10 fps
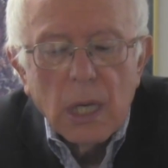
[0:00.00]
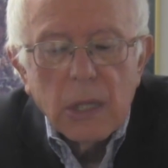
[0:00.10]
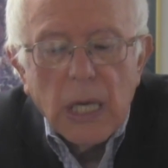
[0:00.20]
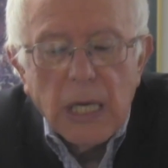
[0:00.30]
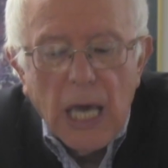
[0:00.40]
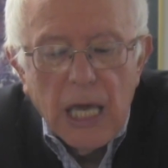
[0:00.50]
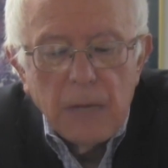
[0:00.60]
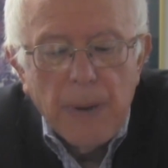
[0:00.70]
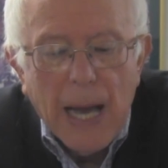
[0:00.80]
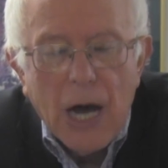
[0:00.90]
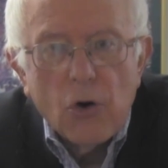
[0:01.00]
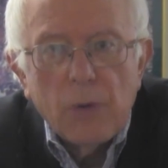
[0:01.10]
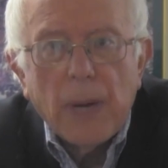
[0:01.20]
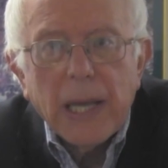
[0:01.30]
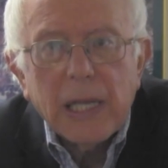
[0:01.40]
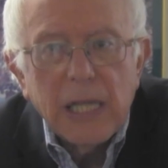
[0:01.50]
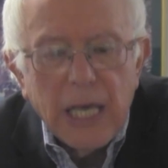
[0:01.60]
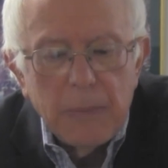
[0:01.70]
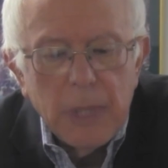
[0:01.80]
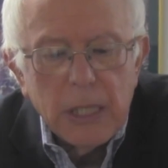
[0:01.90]
They gain power by
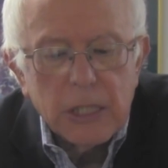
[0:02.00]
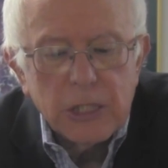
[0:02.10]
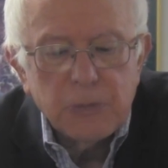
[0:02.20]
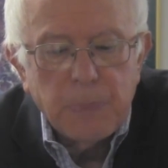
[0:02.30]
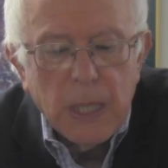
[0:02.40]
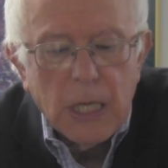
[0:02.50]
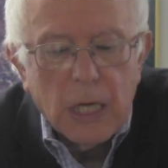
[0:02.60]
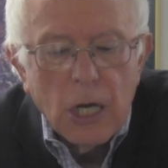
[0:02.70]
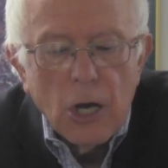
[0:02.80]
claiming to speak